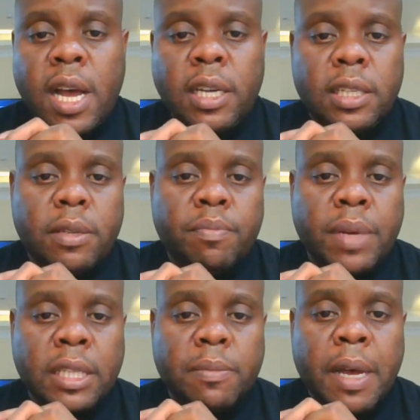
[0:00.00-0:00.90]
Act,
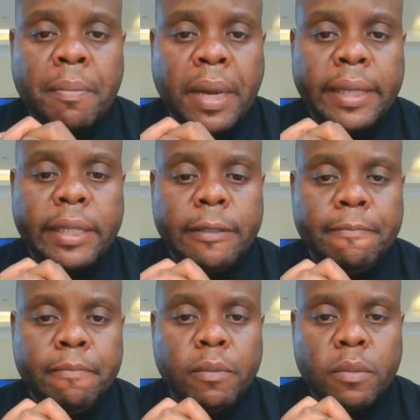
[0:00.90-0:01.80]
part by part.
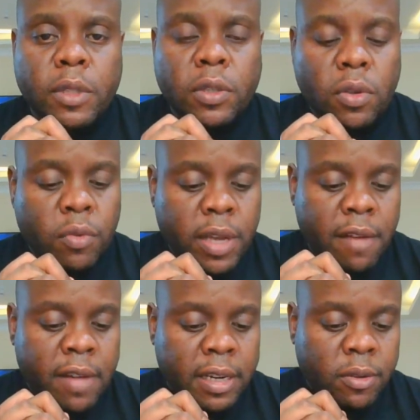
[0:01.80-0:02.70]
So we
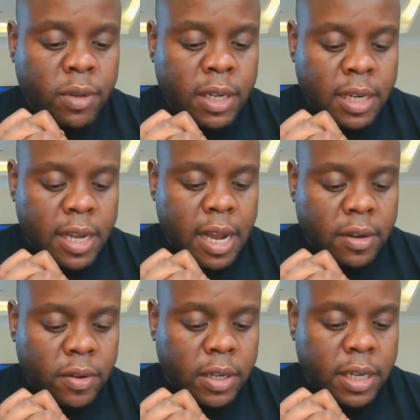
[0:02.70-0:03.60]
have adequately
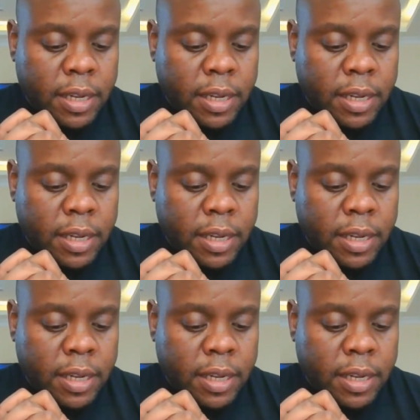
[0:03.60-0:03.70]
handled